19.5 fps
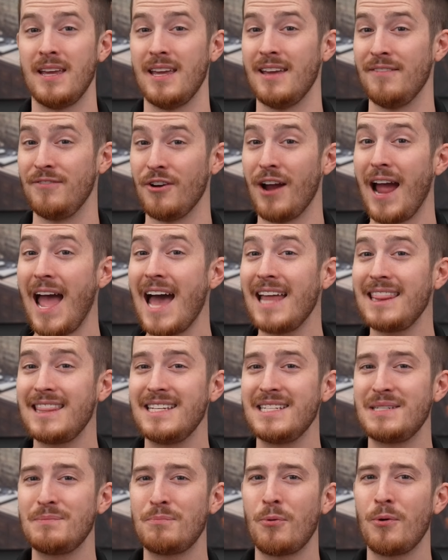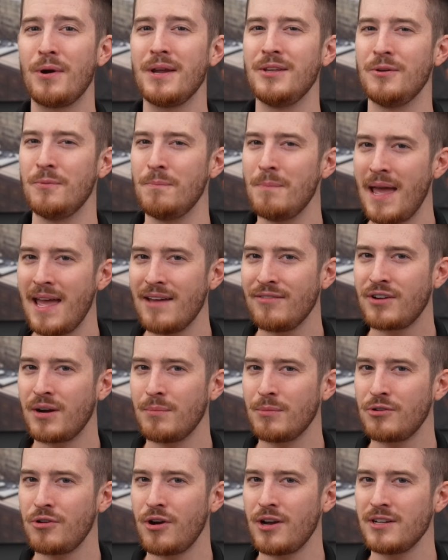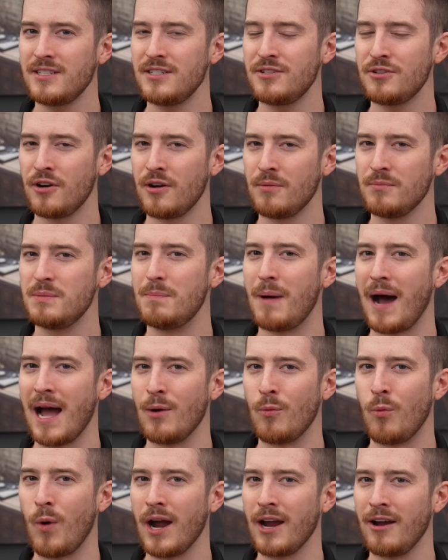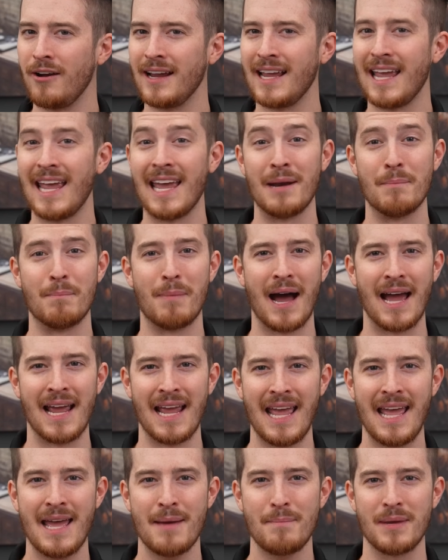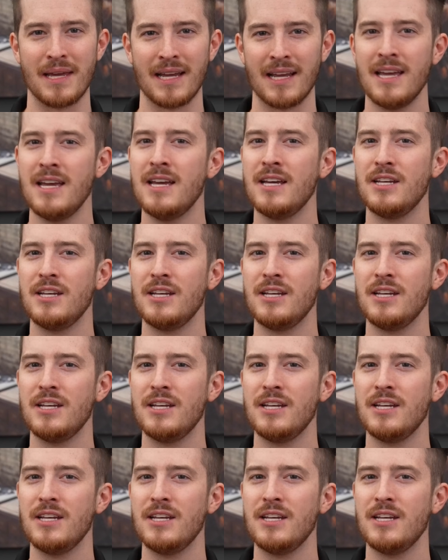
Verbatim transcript: If you're at this point, you may have come across the terms bi-wiring and bi-amping.